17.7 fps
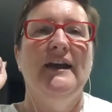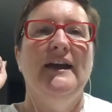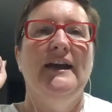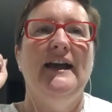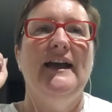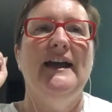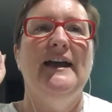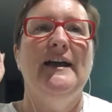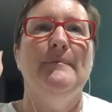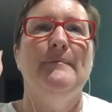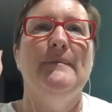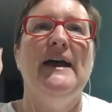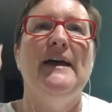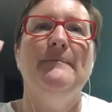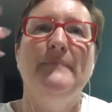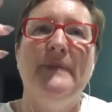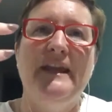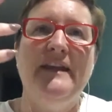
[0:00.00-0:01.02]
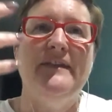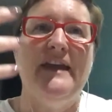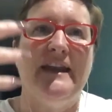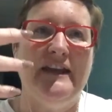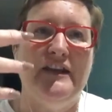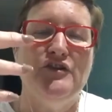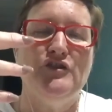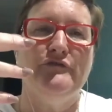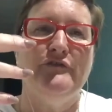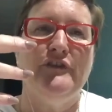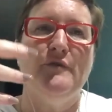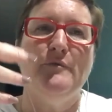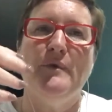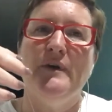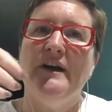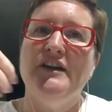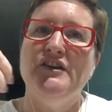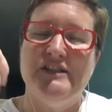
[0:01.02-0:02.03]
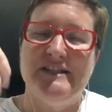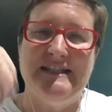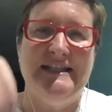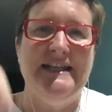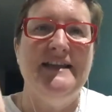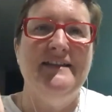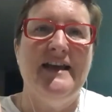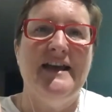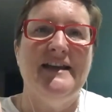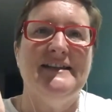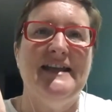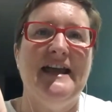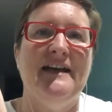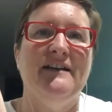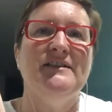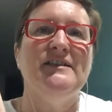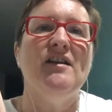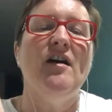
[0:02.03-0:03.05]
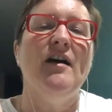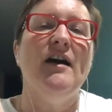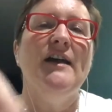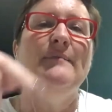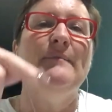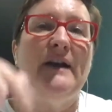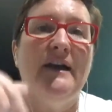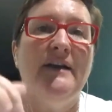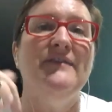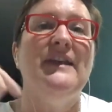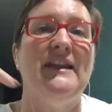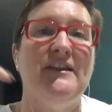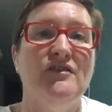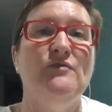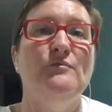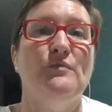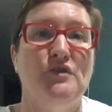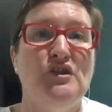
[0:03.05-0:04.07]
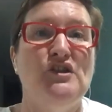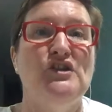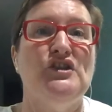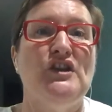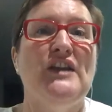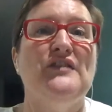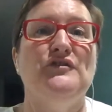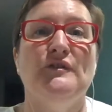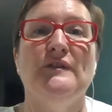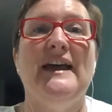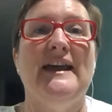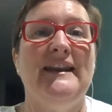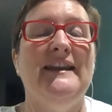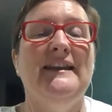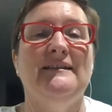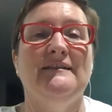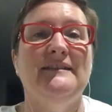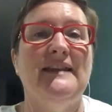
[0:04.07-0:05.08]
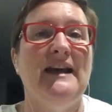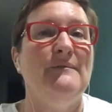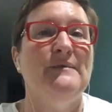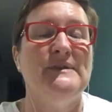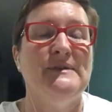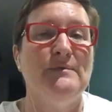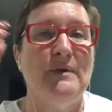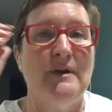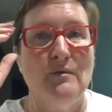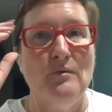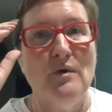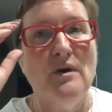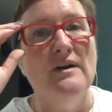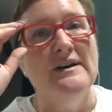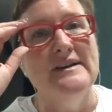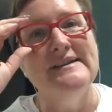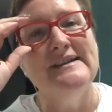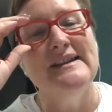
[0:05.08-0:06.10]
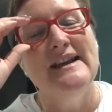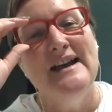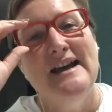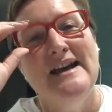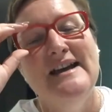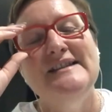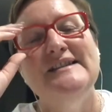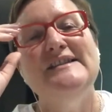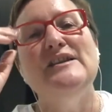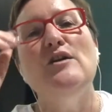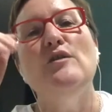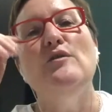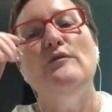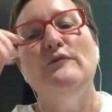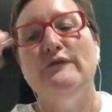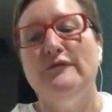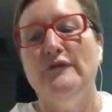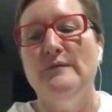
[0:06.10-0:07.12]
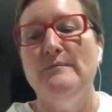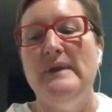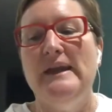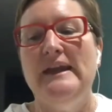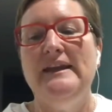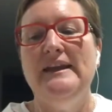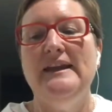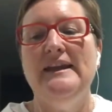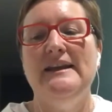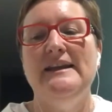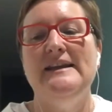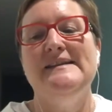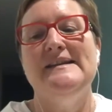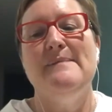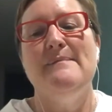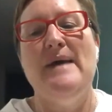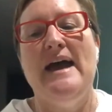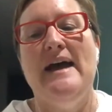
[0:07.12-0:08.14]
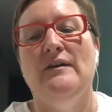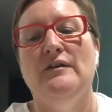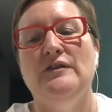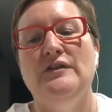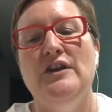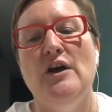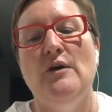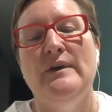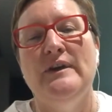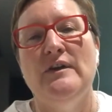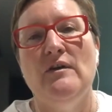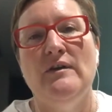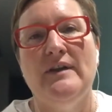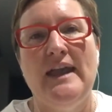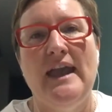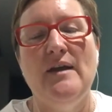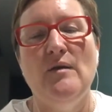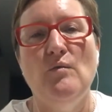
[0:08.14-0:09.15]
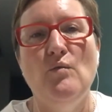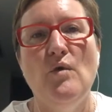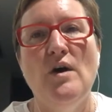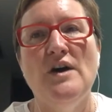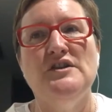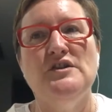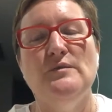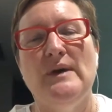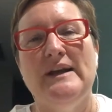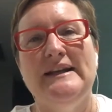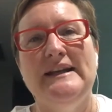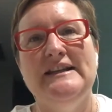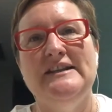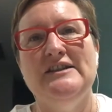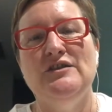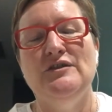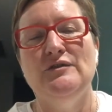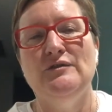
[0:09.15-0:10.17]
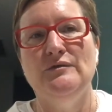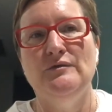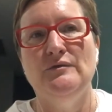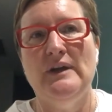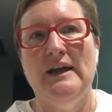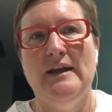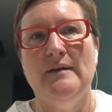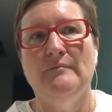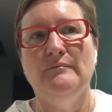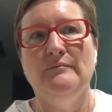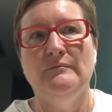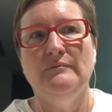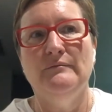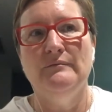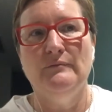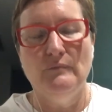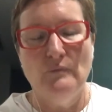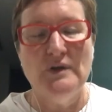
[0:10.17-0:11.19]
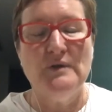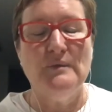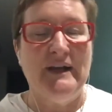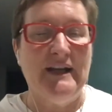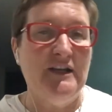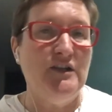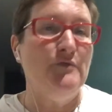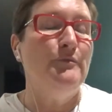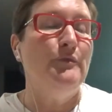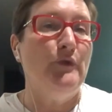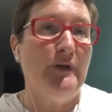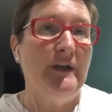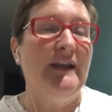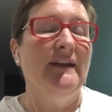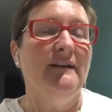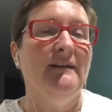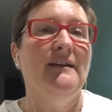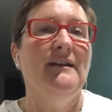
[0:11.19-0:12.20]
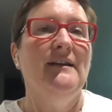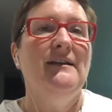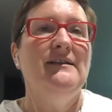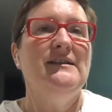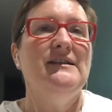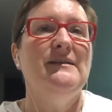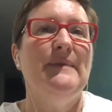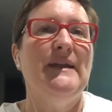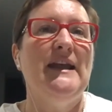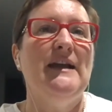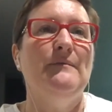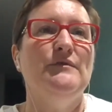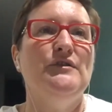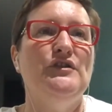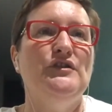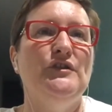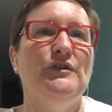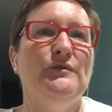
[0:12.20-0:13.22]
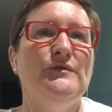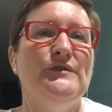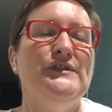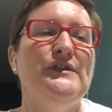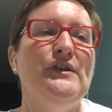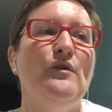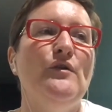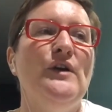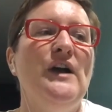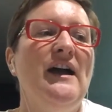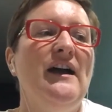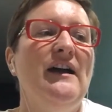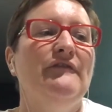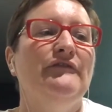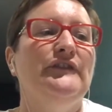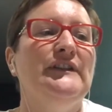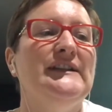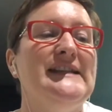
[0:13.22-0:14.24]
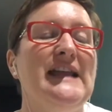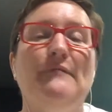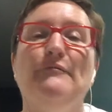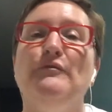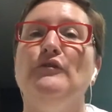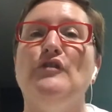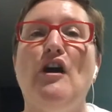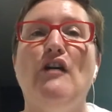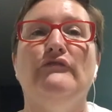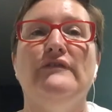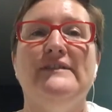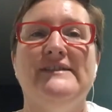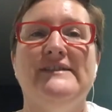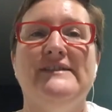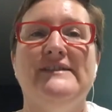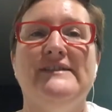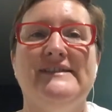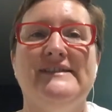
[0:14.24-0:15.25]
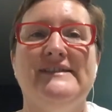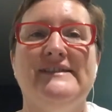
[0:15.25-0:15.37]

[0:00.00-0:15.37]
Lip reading: and being that introvert where I just need that downtime, I then would just schedule that in. That was what it was. So for me, it is about knowing, okay, what do I need to put in to be able to do? So for example, conference is